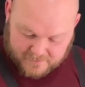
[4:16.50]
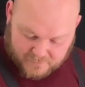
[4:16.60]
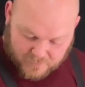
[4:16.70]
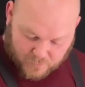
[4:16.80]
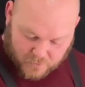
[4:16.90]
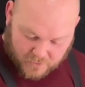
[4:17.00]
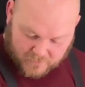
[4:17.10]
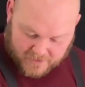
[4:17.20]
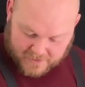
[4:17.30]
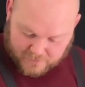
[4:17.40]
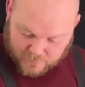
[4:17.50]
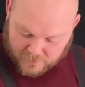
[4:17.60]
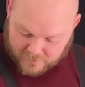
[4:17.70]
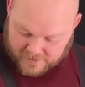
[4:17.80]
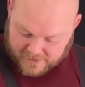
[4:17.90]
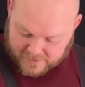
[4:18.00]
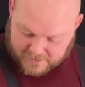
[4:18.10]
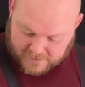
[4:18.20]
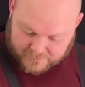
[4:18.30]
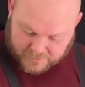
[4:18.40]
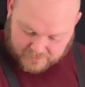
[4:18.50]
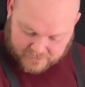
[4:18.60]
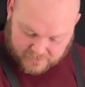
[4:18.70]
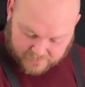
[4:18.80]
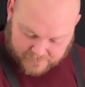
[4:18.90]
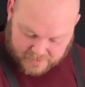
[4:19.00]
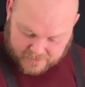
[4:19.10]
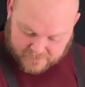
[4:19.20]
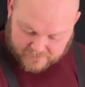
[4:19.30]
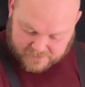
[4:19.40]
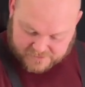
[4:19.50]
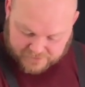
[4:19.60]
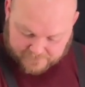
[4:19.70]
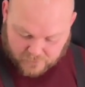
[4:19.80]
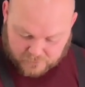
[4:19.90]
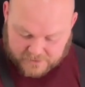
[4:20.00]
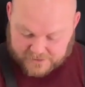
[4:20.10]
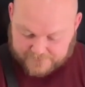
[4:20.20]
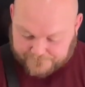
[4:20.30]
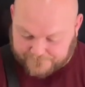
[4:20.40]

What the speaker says: but we're okay. We're okay. Gonna put a little bit of this chipotle